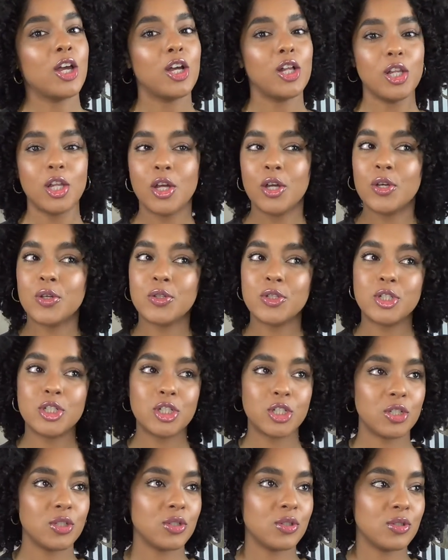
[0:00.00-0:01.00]
clothes,
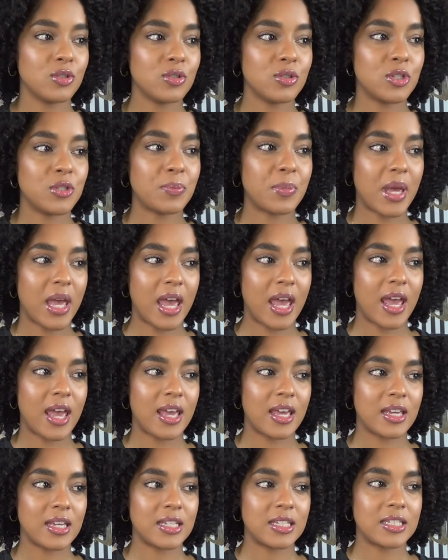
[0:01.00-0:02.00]
shoes,
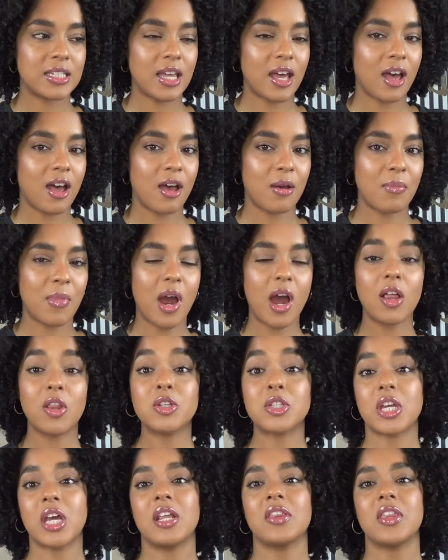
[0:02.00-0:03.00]
bags, um, all
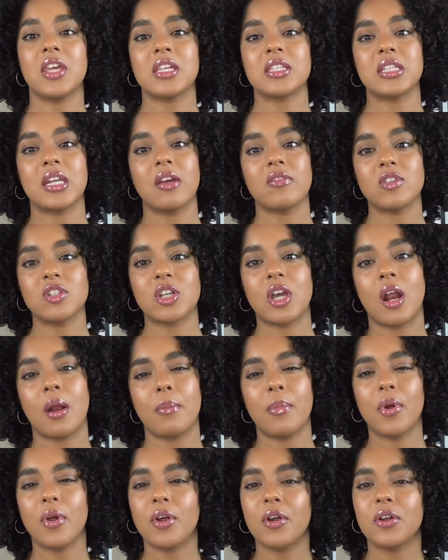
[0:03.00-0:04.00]
those kind of things that I've just
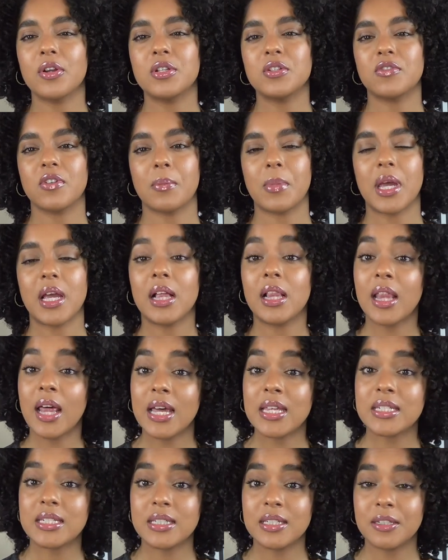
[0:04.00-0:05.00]
kind of purged from my
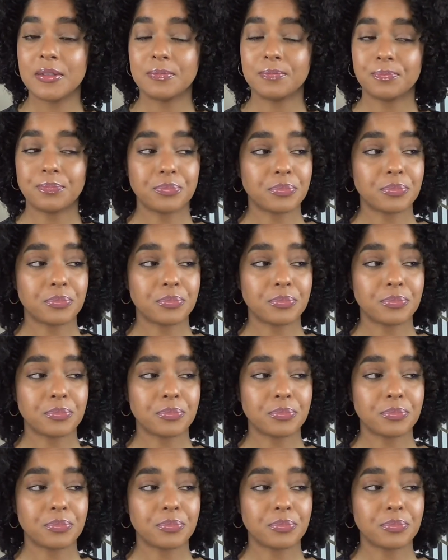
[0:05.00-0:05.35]
closet